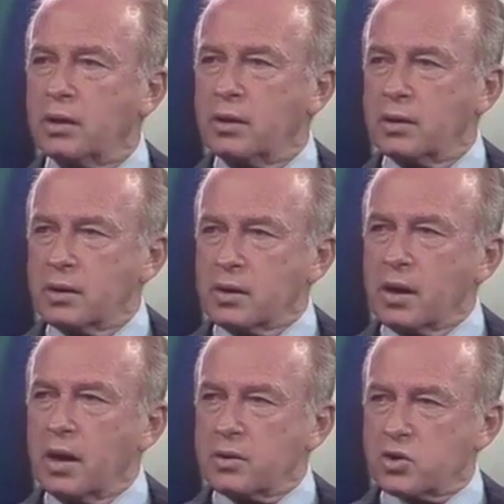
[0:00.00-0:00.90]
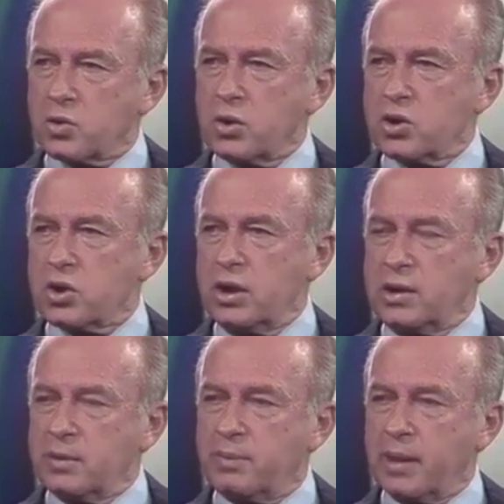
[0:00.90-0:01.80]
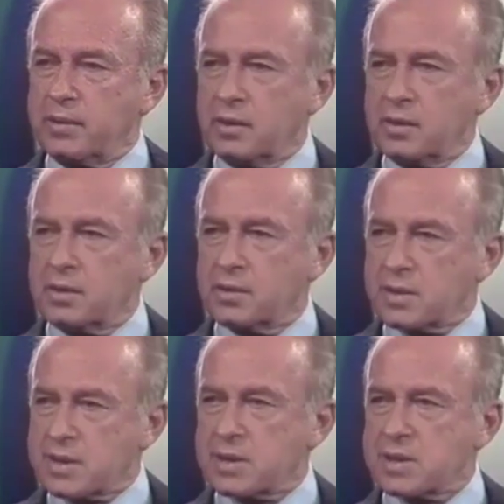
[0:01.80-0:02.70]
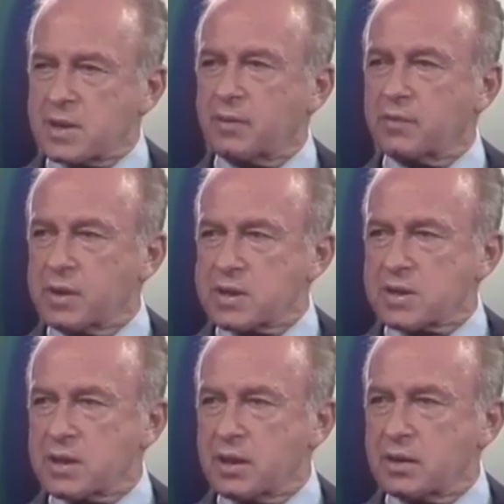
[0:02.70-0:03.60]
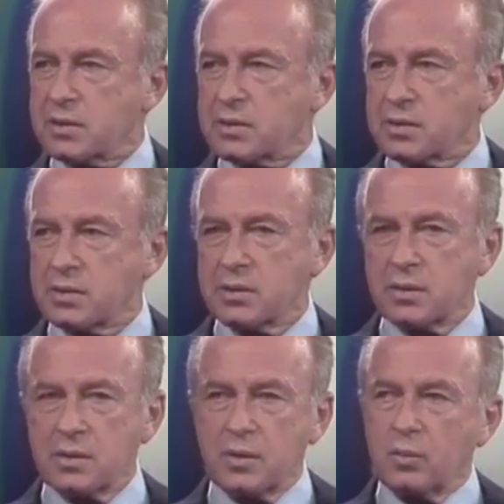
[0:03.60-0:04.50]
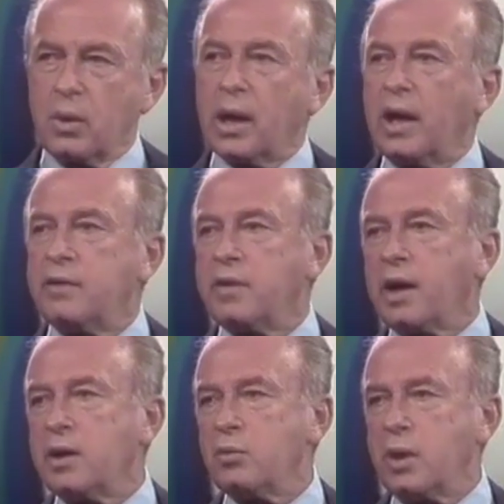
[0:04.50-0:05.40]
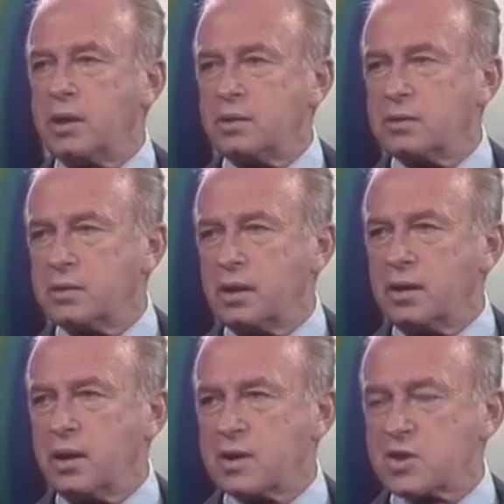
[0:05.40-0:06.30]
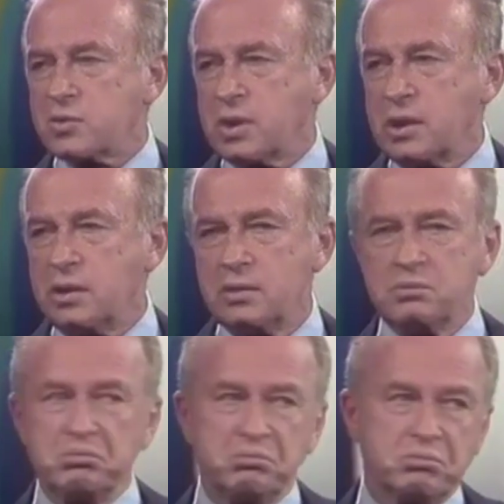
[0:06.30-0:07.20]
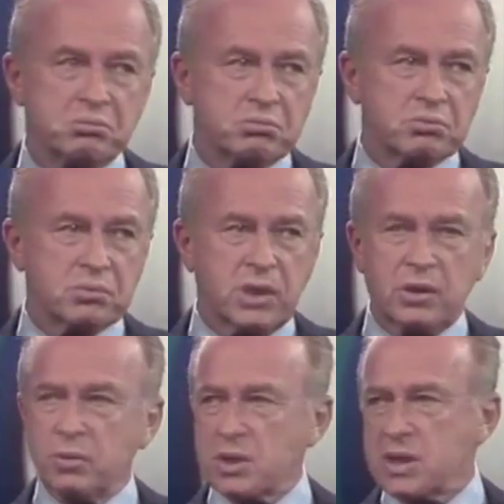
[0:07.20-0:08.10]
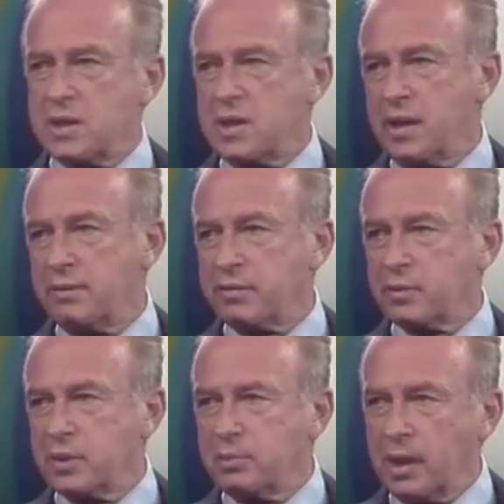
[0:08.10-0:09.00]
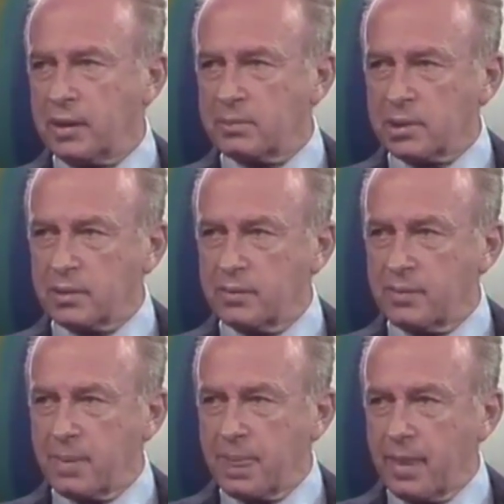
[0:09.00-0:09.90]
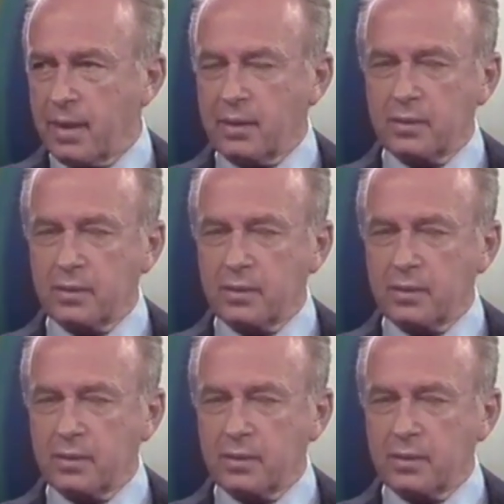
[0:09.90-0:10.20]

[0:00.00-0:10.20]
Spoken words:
were a Jewish independent sovereign state. Mm-hmm. Wherever I went in Israel, it was a name from the Bible.